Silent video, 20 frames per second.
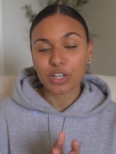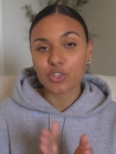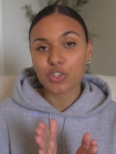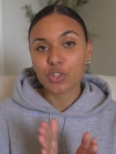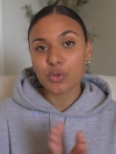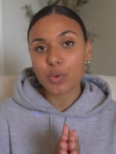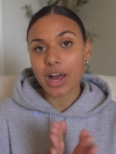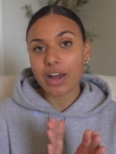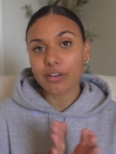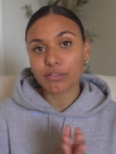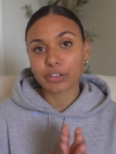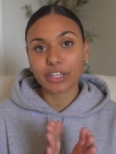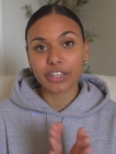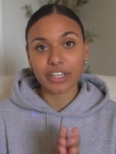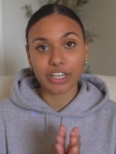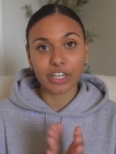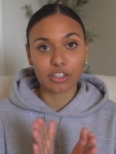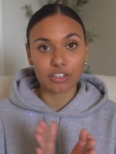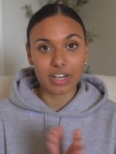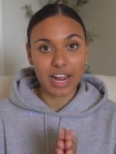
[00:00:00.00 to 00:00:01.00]
Do
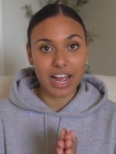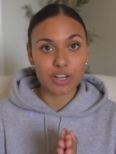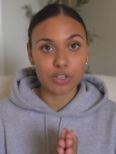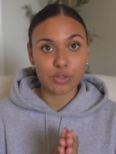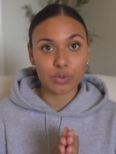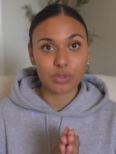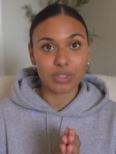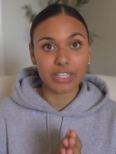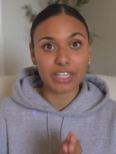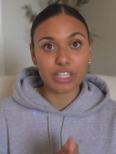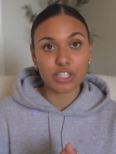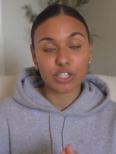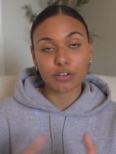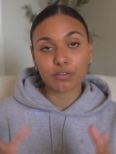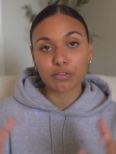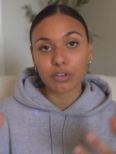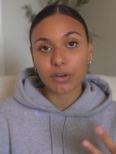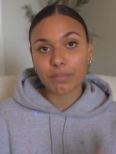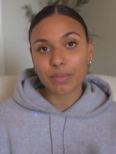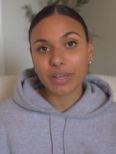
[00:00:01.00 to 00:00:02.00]
everything gradually. So
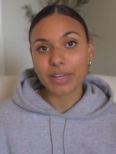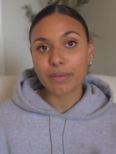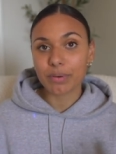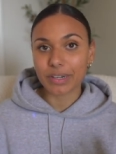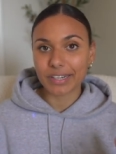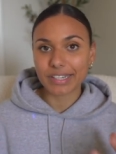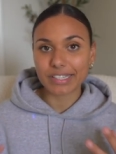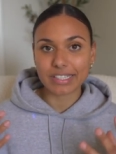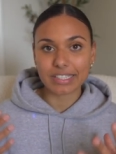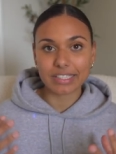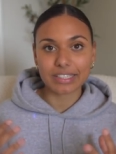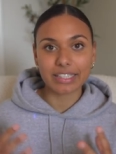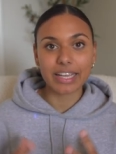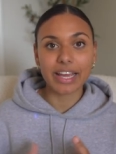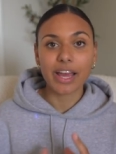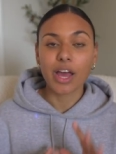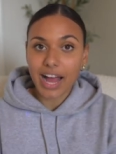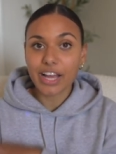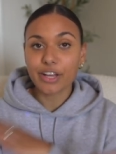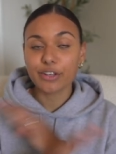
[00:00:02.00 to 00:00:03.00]
for me
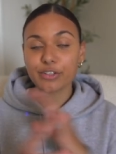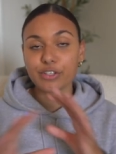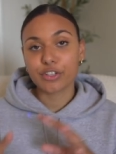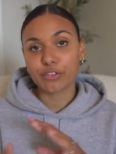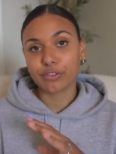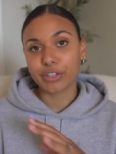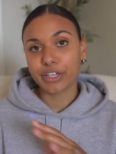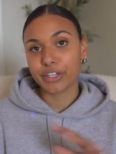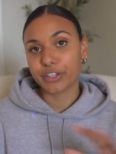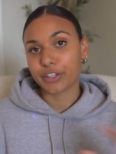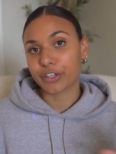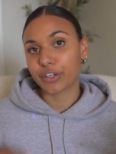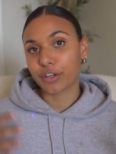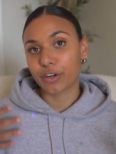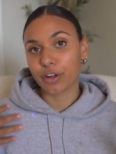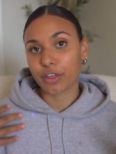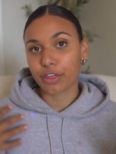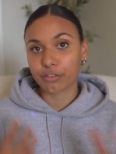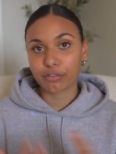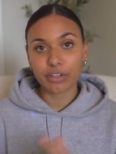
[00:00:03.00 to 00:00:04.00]
personally, I used to read
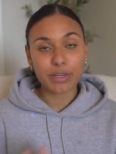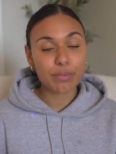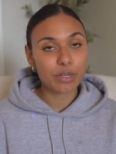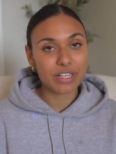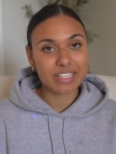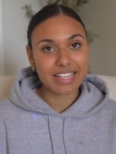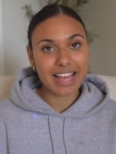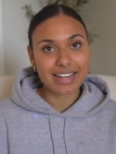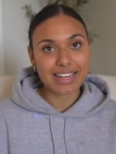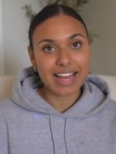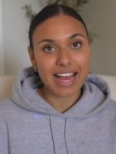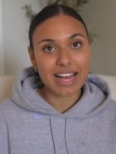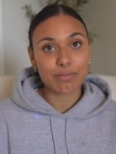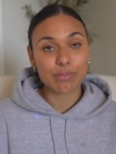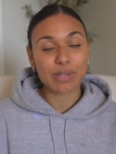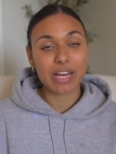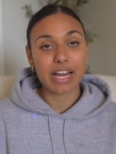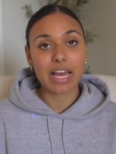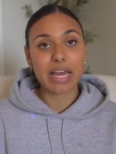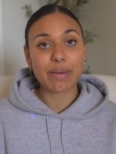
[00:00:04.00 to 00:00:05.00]
her 3 books at nap
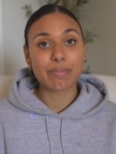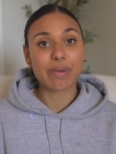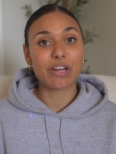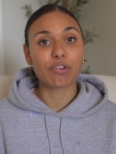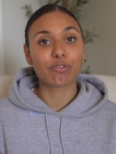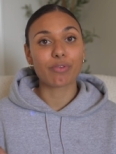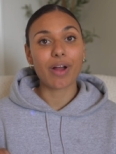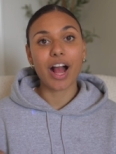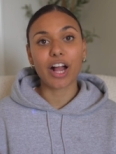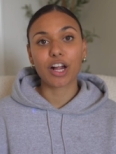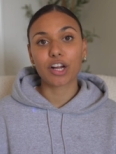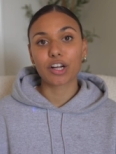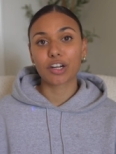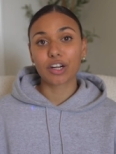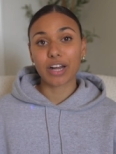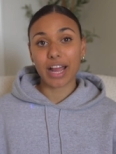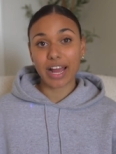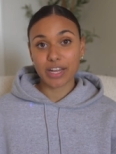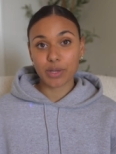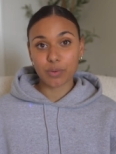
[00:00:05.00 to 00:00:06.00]
time and rock
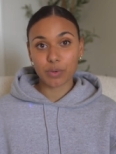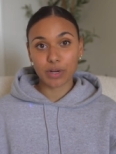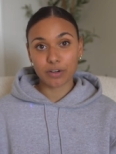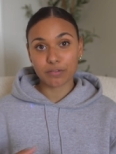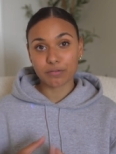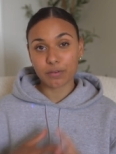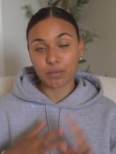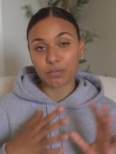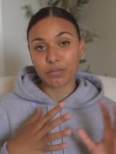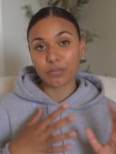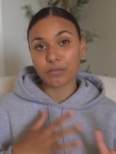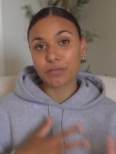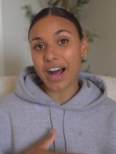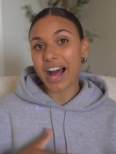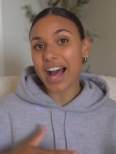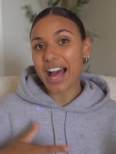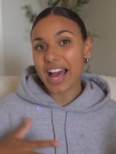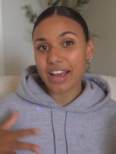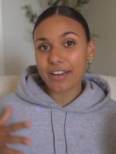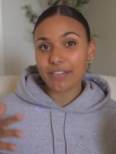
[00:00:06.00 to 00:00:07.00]
her anywhere from
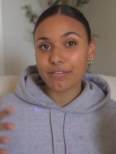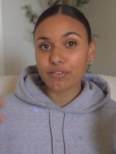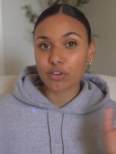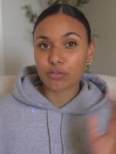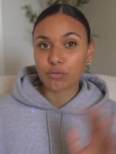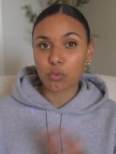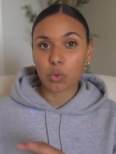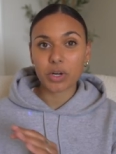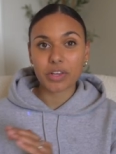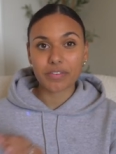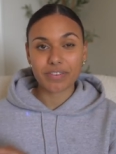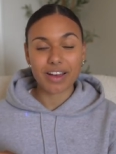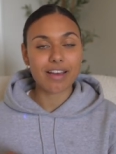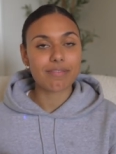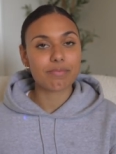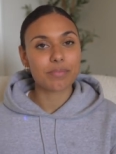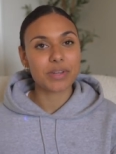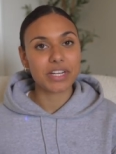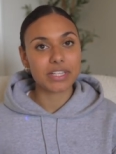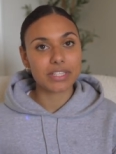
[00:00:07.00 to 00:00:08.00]
5 to
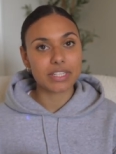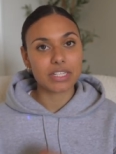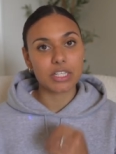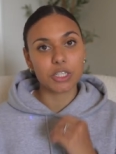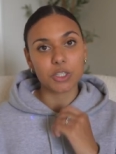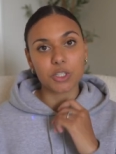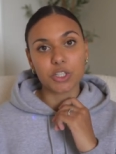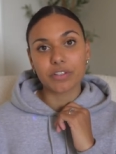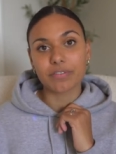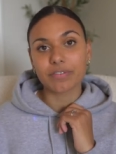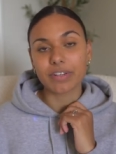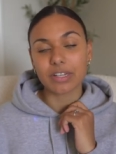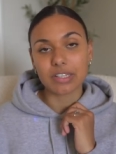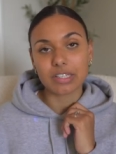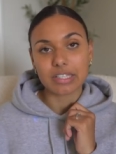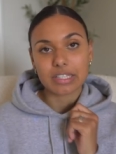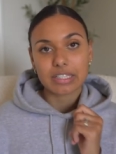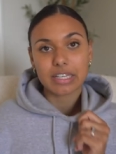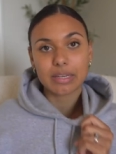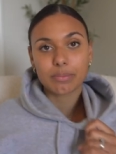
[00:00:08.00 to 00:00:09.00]
45 minutes until she fell
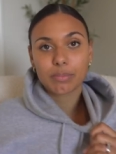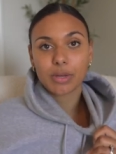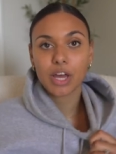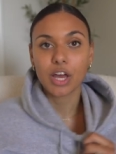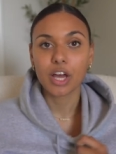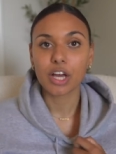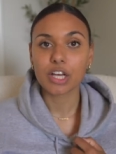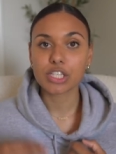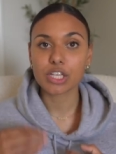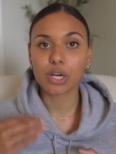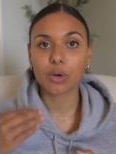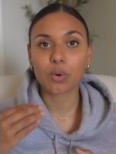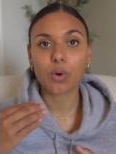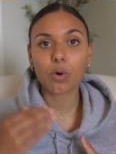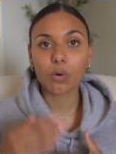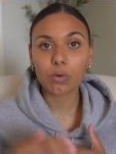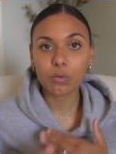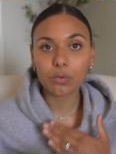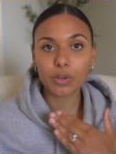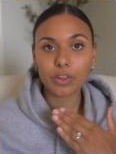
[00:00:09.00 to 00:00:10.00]
asleep. So
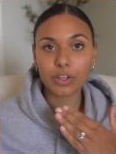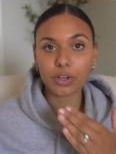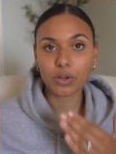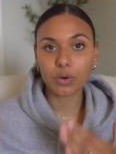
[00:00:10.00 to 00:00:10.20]
over the